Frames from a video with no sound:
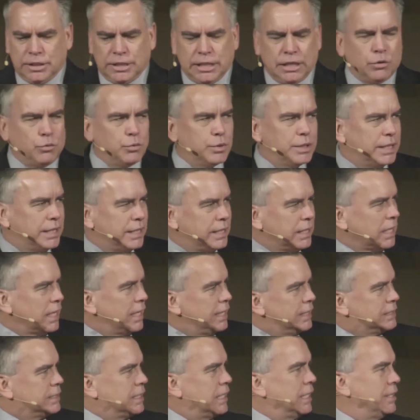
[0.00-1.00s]
Now, within
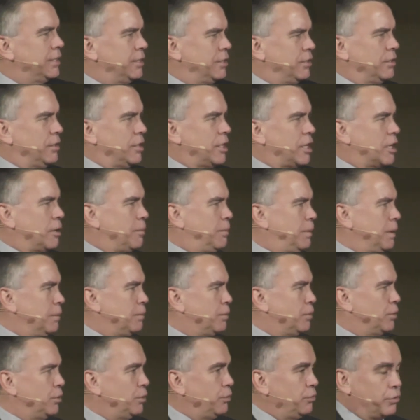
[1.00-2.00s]
Lakeside, there are a lot of
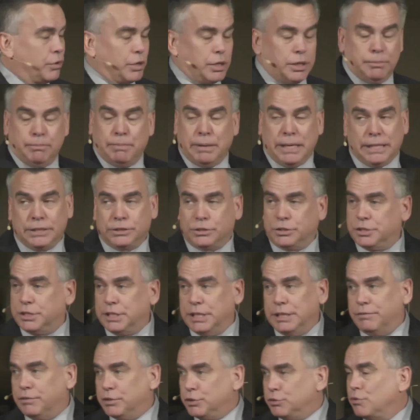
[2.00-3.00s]
people who run. Pastor
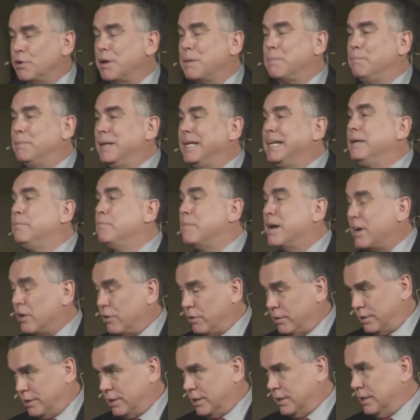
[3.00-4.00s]
Steve has run many
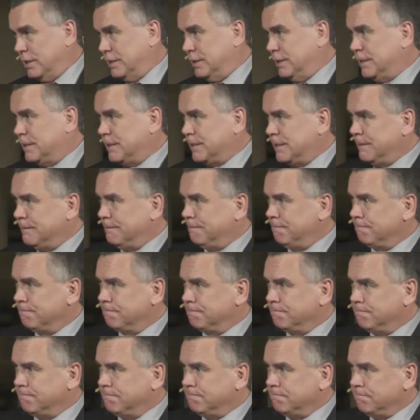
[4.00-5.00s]
marathons.
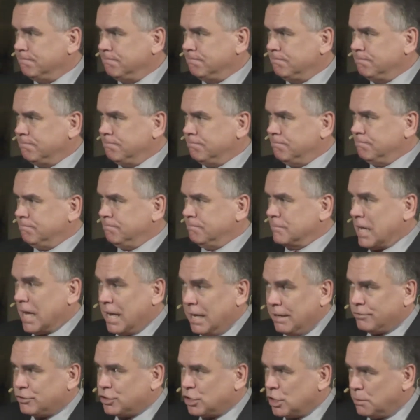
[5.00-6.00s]

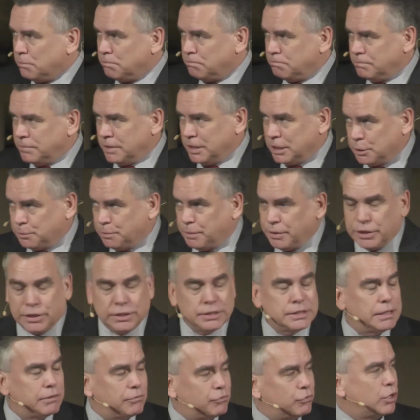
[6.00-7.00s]
I have some
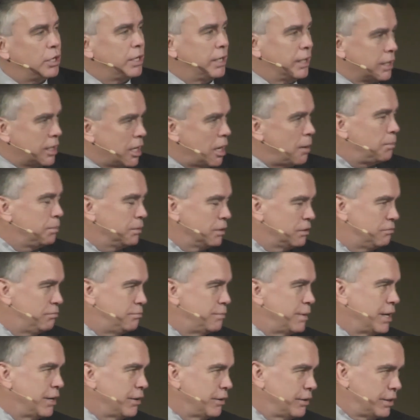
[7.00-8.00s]
experience, I've run a couple of
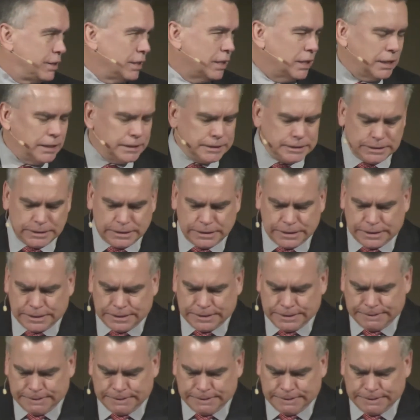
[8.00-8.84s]
marathons.